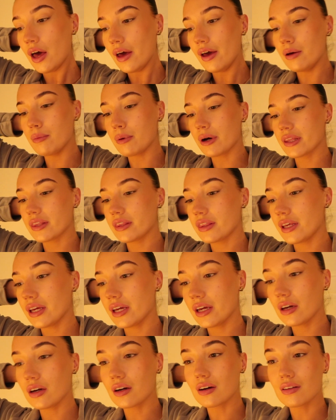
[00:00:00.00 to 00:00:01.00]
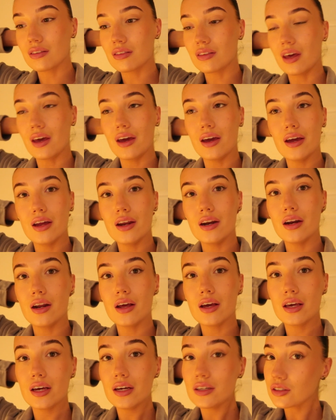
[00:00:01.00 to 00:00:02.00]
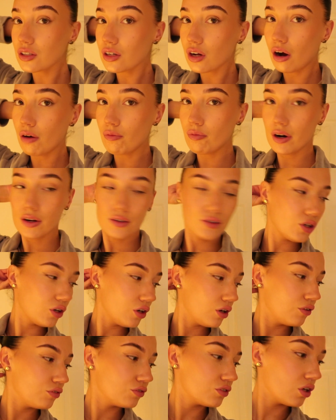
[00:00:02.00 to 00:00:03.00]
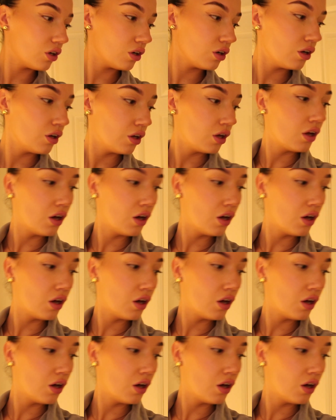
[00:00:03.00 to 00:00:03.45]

Um, I think then Keir's going to come around after.